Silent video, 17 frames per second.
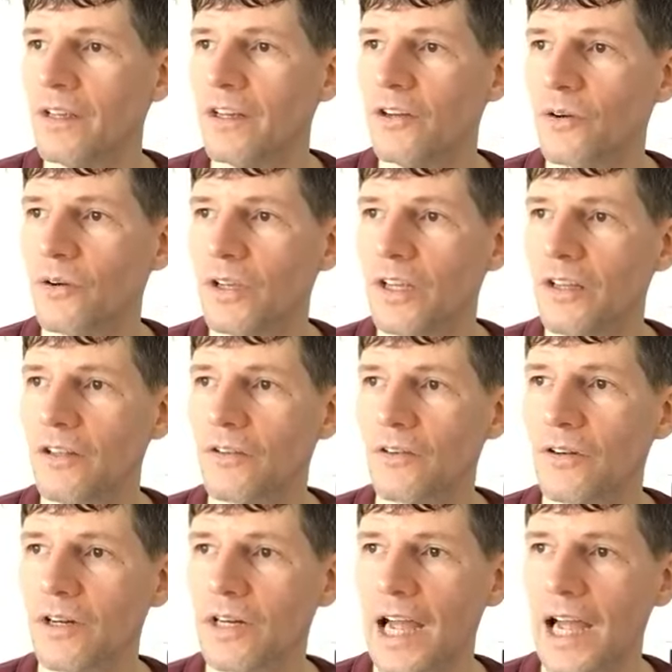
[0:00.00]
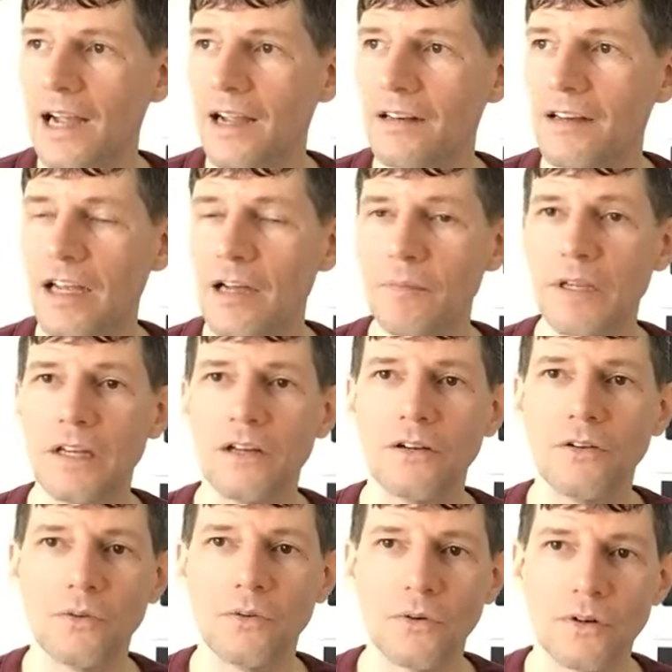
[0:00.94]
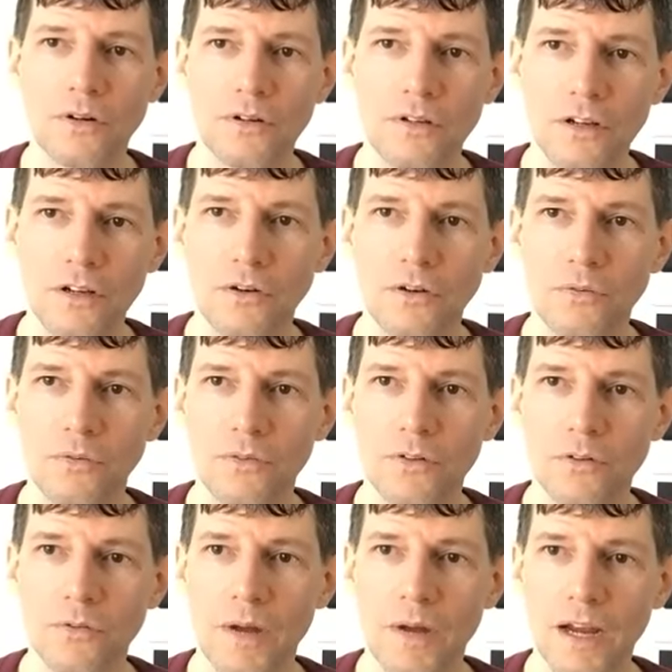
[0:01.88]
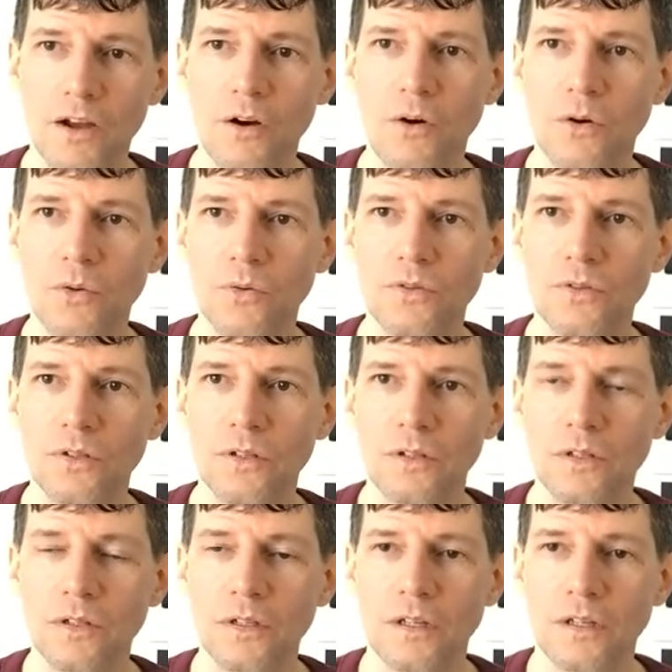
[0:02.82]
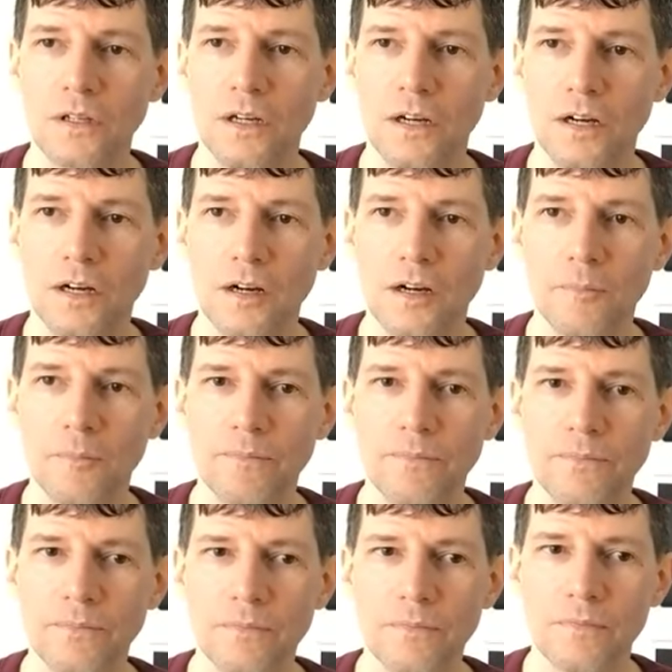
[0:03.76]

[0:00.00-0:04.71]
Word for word: you know either in academia or you know through my own um,